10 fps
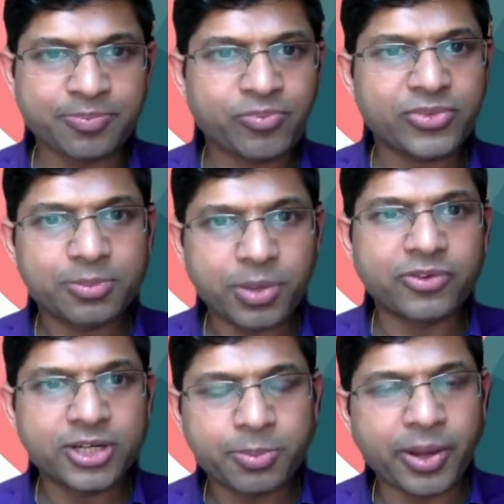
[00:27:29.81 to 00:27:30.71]
powered
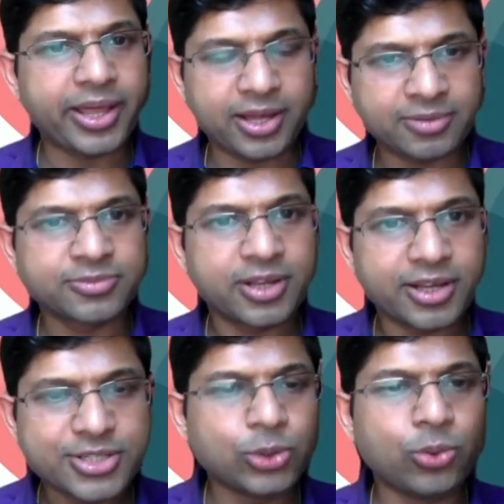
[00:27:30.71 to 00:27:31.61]
by a
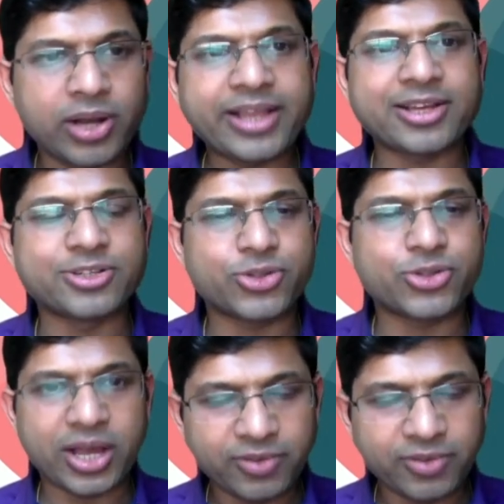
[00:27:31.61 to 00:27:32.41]
tool like Unravel